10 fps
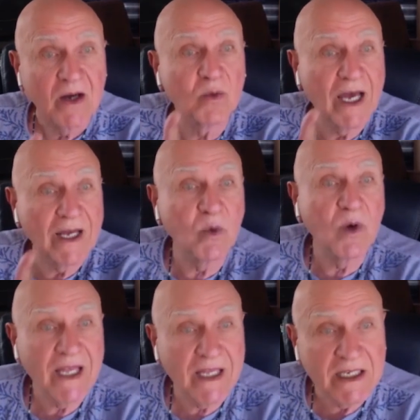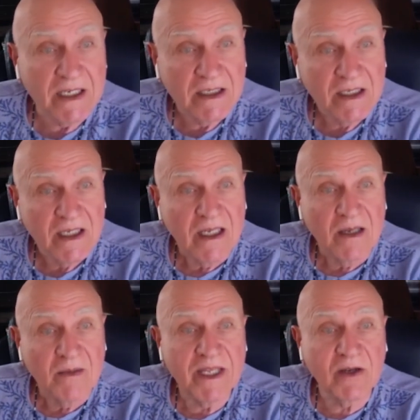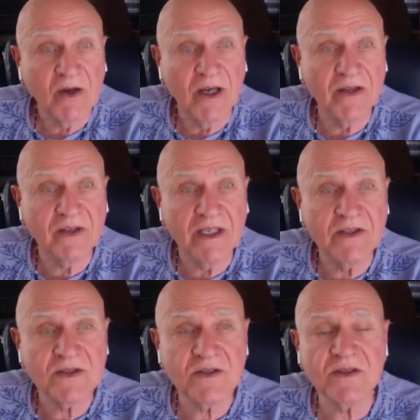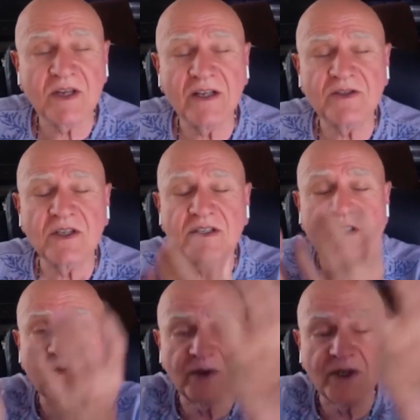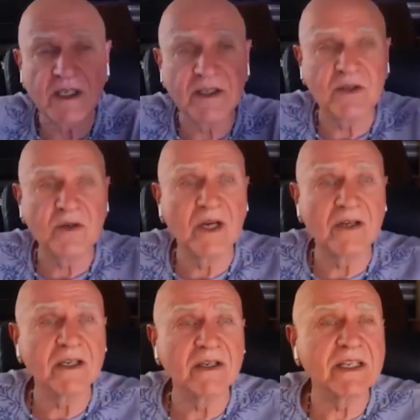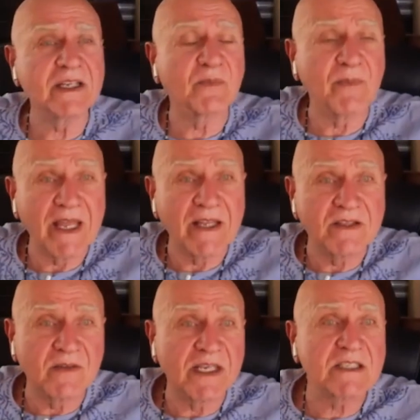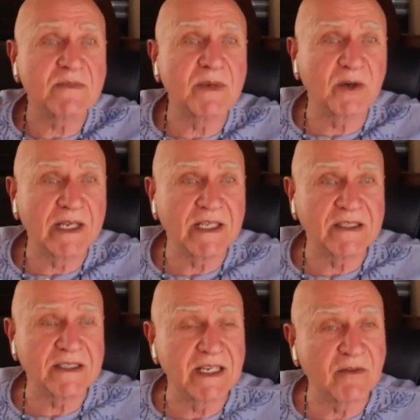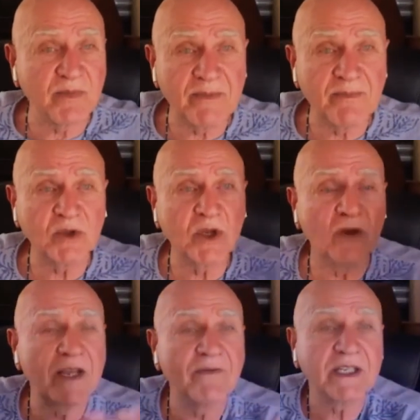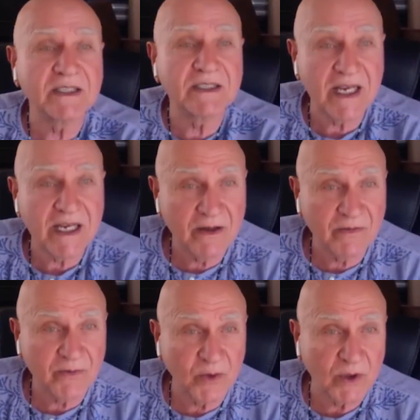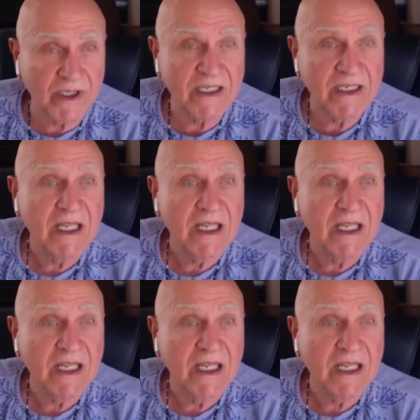right away, because it's such a different, expansive experience. And if people don't have a container for it,